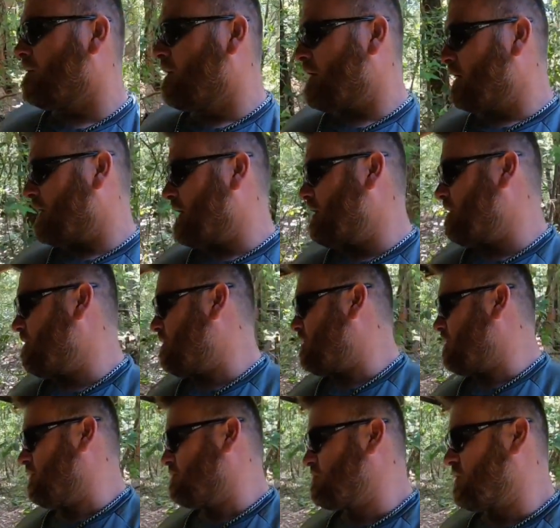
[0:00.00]
Again,
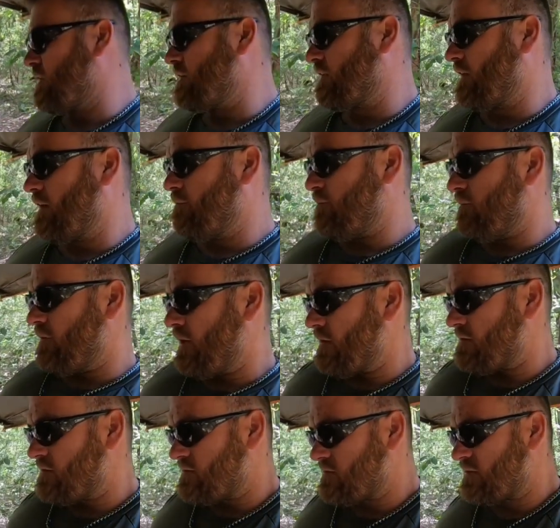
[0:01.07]
I tried to keep it
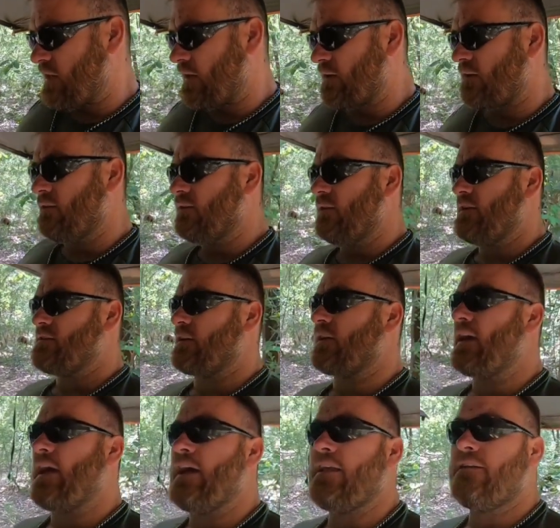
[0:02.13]
as subtle as I
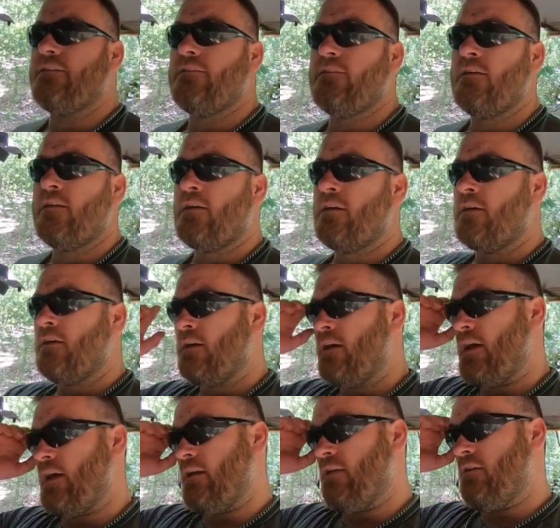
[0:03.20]
can
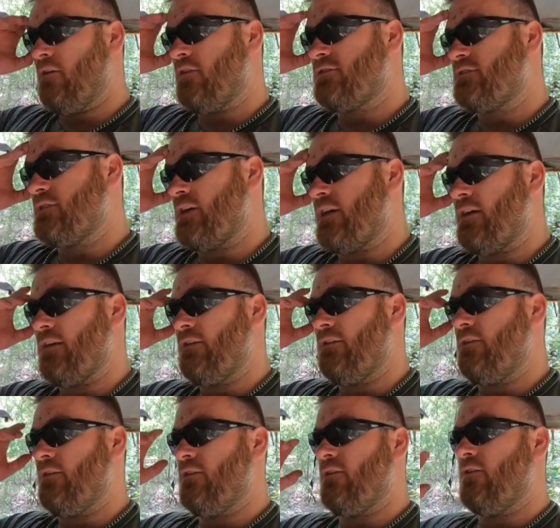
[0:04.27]
and
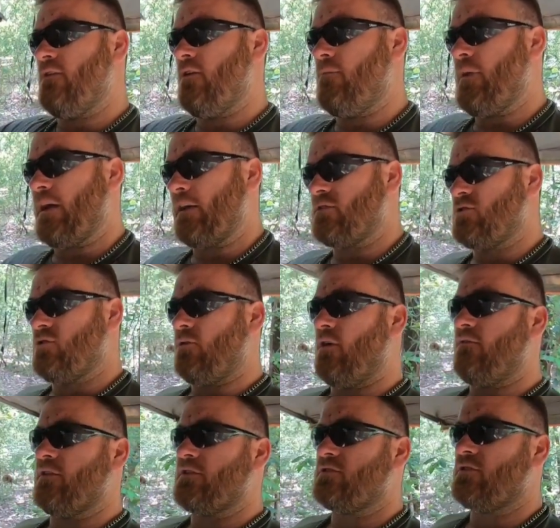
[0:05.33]
not make it too
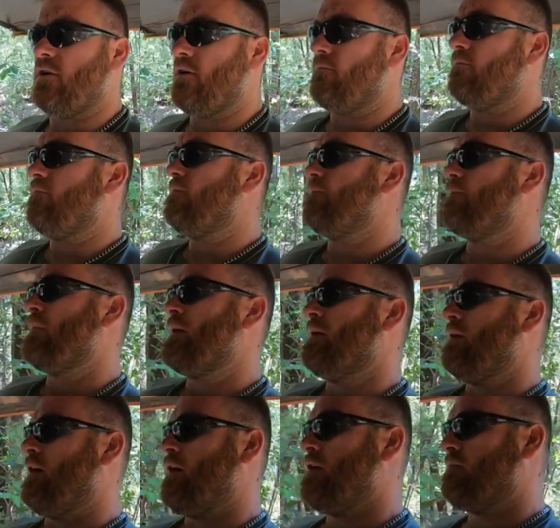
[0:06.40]
over the top,
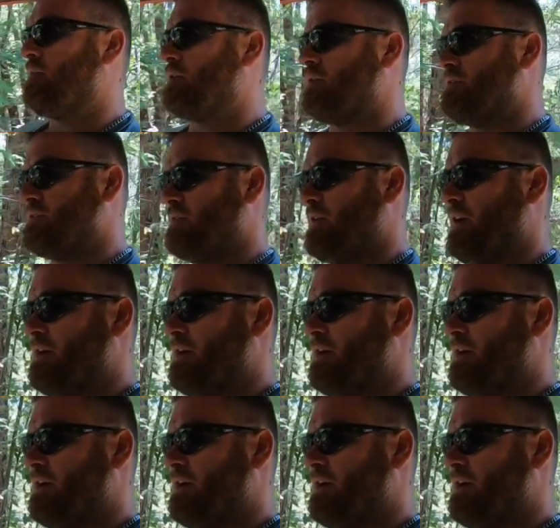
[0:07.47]
only because, yeah,